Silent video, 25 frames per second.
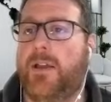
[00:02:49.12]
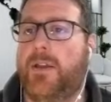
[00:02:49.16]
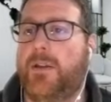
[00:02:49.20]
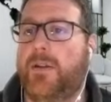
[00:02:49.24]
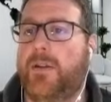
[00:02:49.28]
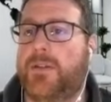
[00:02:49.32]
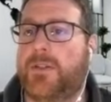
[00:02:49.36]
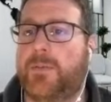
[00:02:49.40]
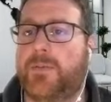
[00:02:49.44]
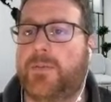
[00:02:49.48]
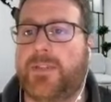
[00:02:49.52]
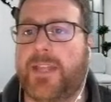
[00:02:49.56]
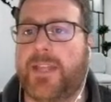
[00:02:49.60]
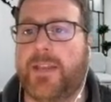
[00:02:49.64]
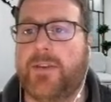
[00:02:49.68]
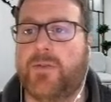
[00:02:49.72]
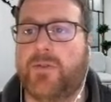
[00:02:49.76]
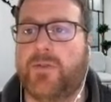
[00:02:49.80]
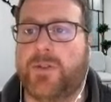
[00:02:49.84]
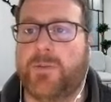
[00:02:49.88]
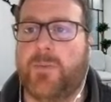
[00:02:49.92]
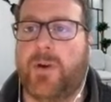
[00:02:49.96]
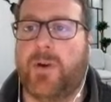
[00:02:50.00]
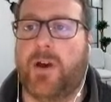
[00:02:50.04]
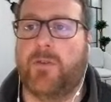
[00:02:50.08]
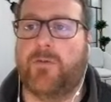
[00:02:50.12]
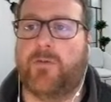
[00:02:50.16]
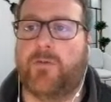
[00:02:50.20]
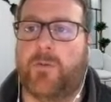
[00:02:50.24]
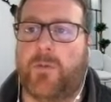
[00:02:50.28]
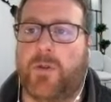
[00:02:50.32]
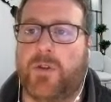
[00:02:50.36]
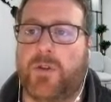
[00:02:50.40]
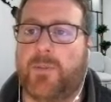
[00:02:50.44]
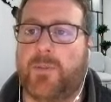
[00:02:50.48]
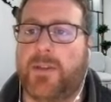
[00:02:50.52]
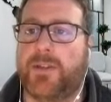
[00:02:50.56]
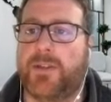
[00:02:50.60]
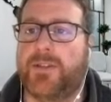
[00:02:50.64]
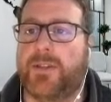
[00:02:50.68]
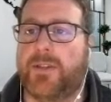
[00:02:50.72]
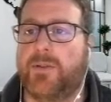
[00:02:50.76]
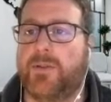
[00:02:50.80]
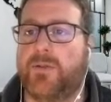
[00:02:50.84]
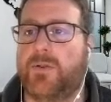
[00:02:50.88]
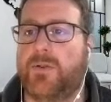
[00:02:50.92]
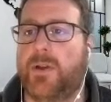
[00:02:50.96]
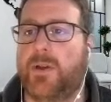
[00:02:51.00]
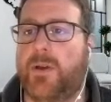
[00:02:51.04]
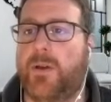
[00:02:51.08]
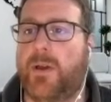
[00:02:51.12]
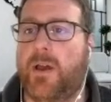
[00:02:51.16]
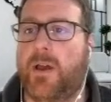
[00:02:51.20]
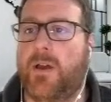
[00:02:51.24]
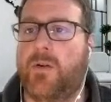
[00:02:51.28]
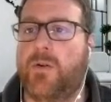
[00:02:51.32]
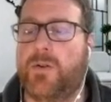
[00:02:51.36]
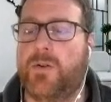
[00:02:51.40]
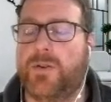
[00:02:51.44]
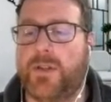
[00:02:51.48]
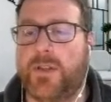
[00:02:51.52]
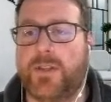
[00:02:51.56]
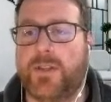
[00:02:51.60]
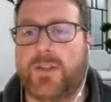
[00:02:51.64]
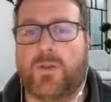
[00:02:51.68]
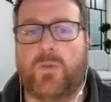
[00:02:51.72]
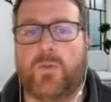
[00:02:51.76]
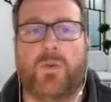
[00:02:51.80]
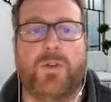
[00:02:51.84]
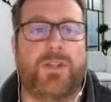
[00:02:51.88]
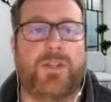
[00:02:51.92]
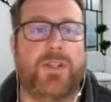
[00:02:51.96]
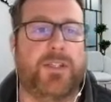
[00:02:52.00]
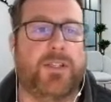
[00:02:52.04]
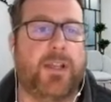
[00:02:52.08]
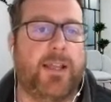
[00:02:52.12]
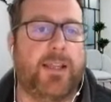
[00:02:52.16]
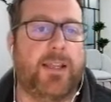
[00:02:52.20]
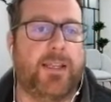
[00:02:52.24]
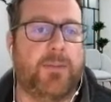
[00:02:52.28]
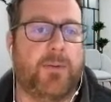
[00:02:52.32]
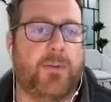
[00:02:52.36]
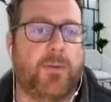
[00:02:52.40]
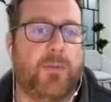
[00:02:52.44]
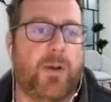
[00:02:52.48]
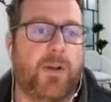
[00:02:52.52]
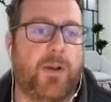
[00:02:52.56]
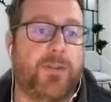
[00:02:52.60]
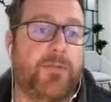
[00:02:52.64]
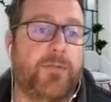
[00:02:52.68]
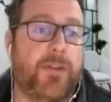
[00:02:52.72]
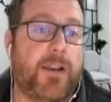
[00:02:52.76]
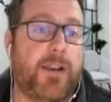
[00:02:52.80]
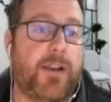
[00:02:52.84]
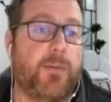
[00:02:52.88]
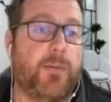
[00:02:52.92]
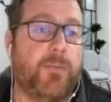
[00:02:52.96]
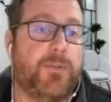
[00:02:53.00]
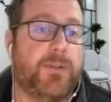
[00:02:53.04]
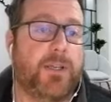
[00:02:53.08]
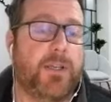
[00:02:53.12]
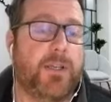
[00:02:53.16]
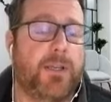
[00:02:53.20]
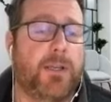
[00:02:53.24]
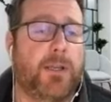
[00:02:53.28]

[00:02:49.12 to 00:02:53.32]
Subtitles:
substantial demand from your domestic audience, which is likely to be well developed.